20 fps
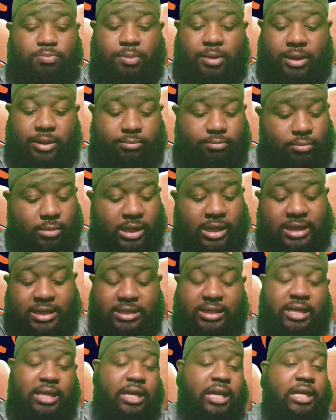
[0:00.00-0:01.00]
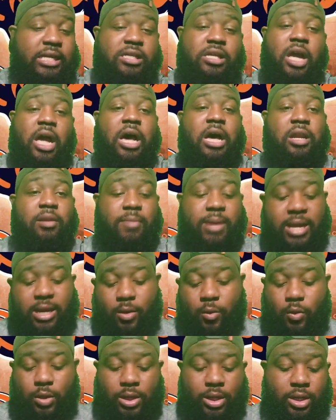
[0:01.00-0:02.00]
But like I said, that's an
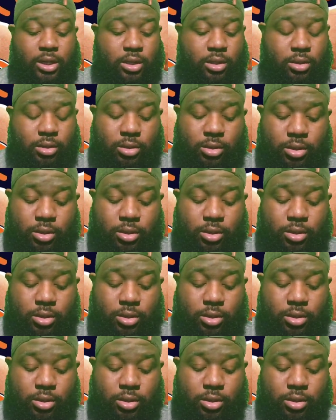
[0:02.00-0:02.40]
automatic win.